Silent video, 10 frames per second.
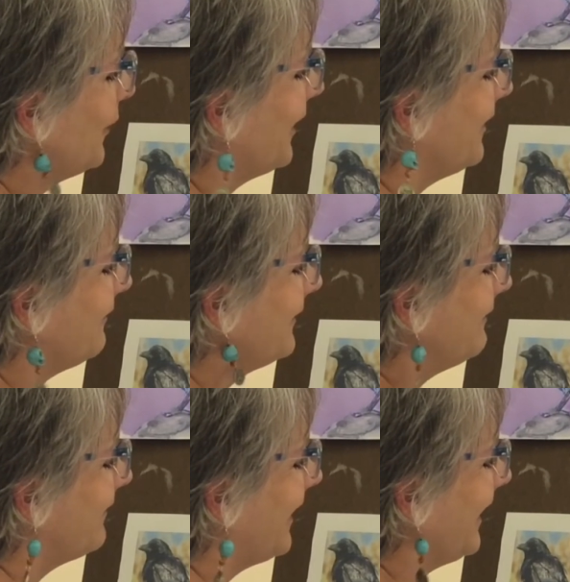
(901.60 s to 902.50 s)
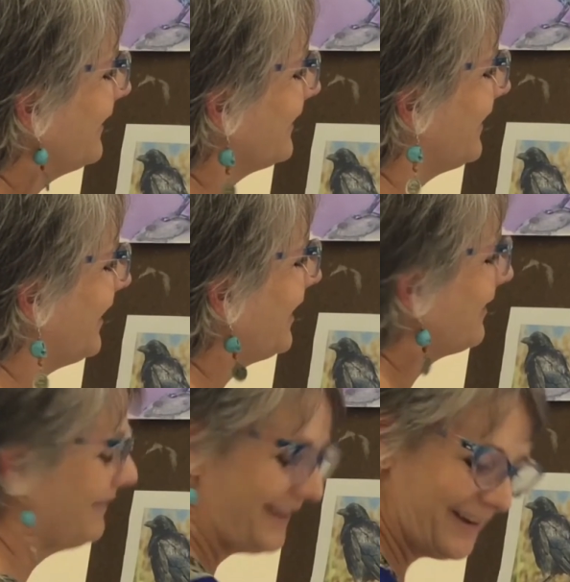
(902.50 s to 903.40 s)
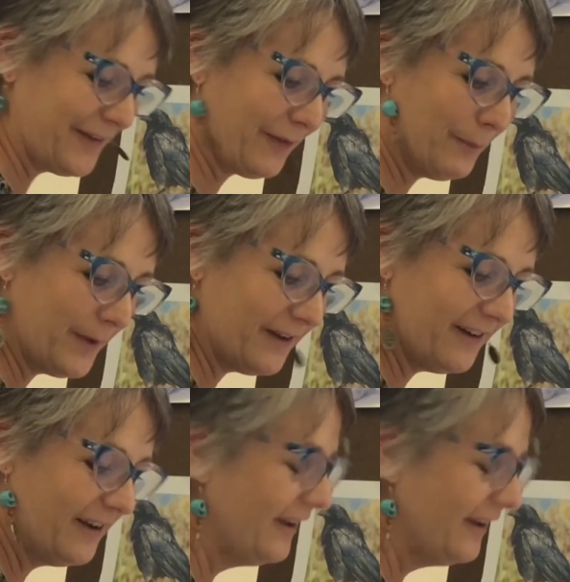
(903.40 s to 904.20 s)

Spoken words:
and refine a lot of this, but